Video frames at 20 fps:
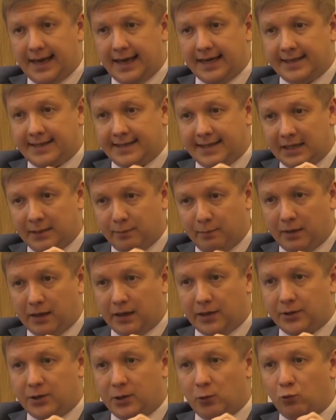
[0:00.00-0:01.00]
and that
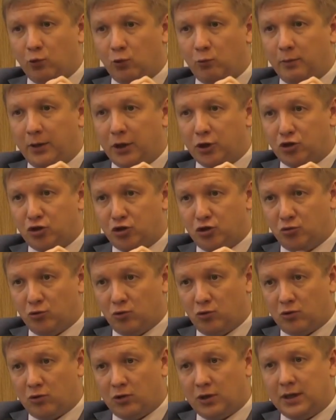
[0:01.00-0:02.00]
partner will make
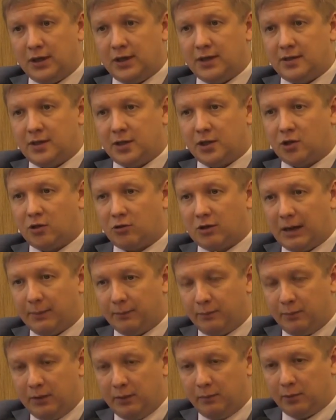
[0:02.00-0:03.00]
sure that
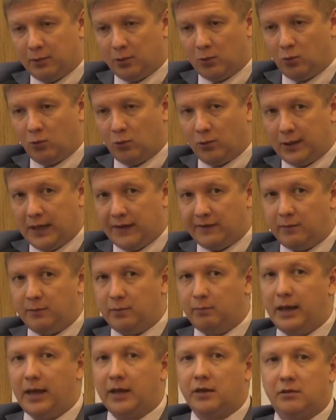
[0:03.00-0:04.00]
corrupt people will never
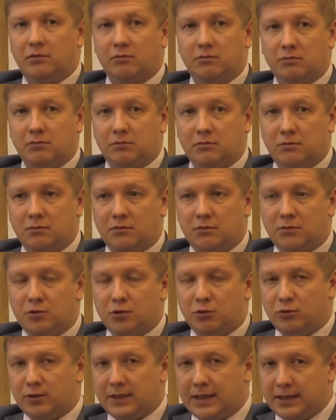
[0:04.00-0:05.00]
be back.
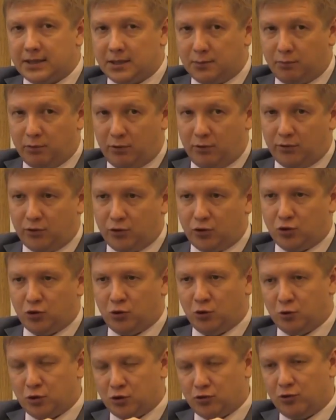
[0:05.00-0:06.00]
So that's the point.
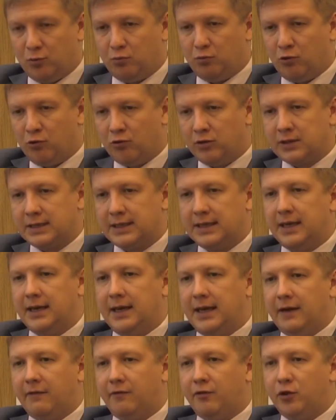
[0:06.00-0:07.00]
Those 3 points
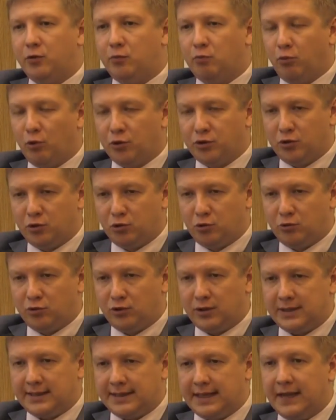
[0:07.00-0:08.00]
are very important to
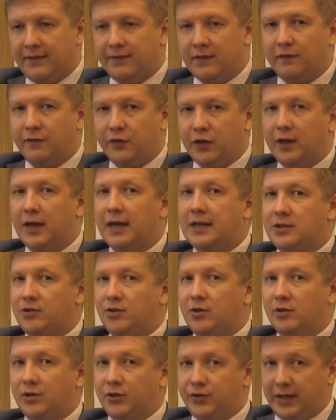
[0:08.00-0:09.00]
understand
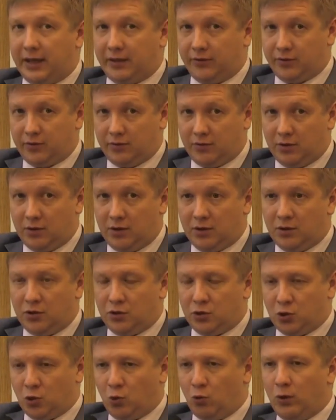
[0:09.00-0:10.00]
Naftogaz's real intent.
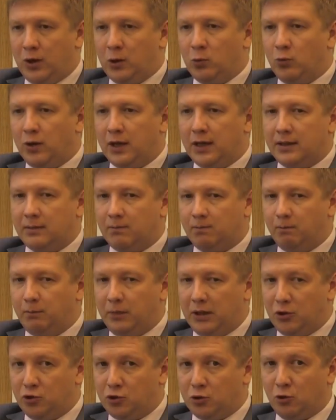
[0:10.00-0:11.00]
So when we are
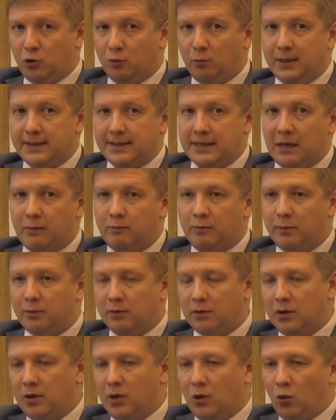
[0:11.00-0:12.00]
being told by some
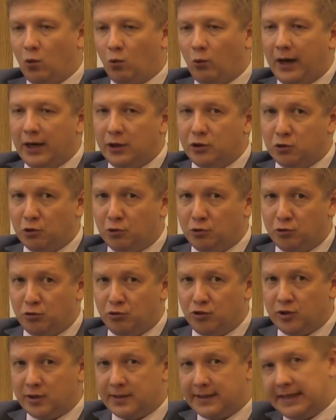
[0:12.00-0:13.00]
people, why don't
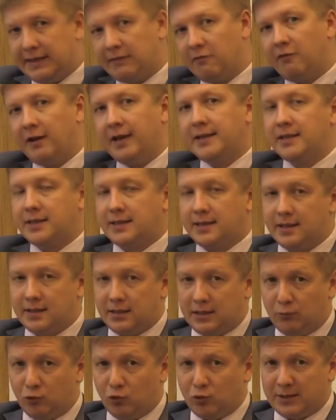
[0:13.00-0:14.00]
you just give away the
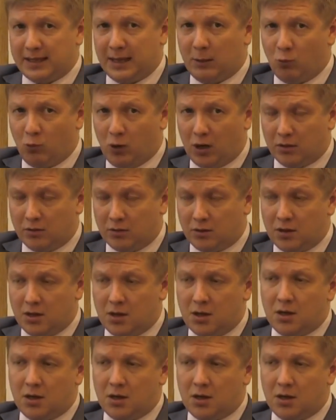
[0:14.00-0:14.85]
system to someone,